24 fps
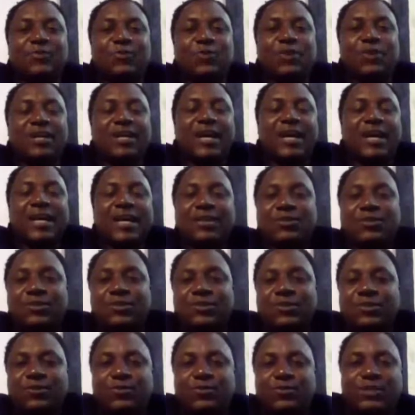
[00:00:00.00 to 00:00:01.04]
did the work,
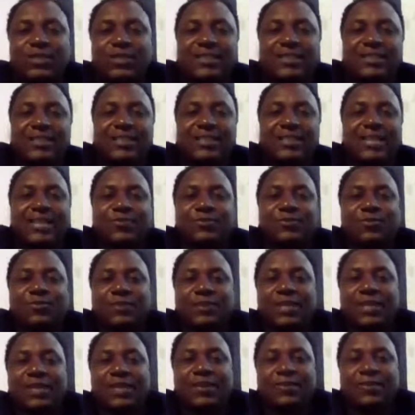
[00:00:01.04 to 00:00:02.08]
and just recruited these guys
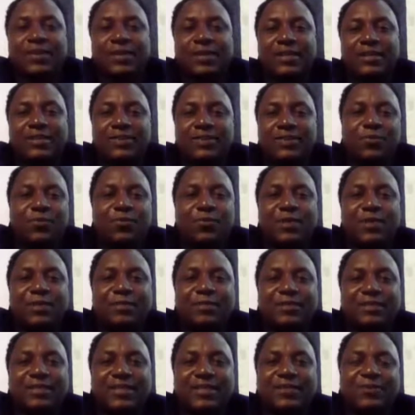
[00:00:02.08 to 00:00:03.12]
to be leg runners. You know
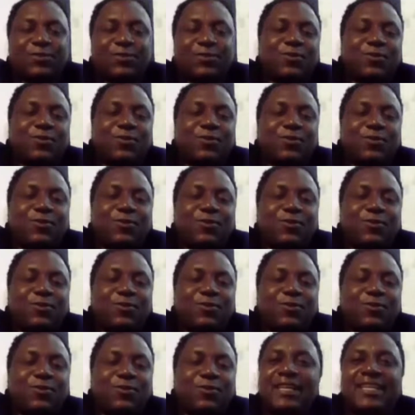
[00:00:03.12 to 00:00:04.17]
what I'm saying? So
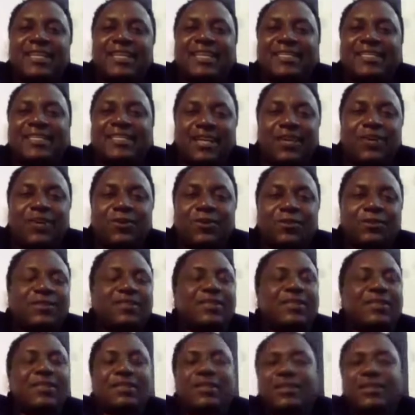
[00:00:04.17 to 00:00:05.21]
whenever there is
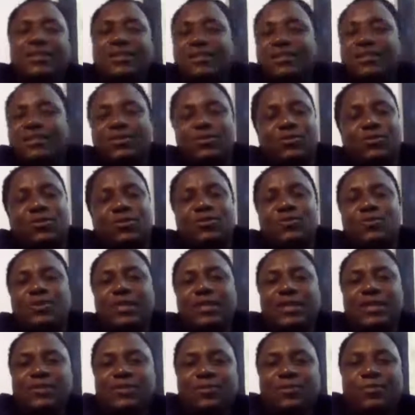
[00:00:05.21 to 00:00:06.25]
chaos,
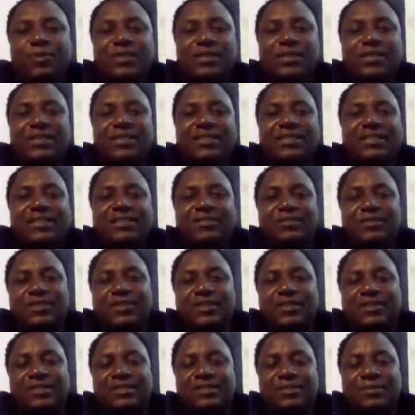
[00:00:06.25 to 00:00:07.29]
just know that somebody
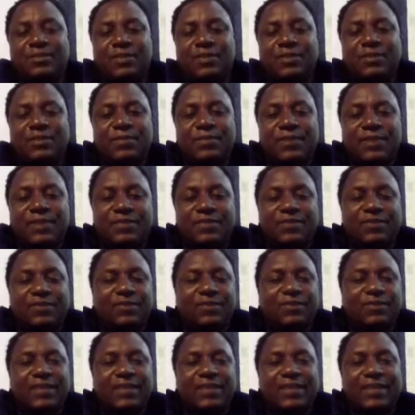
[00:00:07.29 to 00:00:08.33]
is, is reaping the
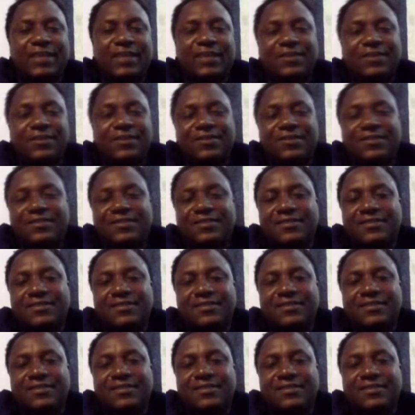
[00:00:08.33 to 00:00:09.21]
benefit of that chaos.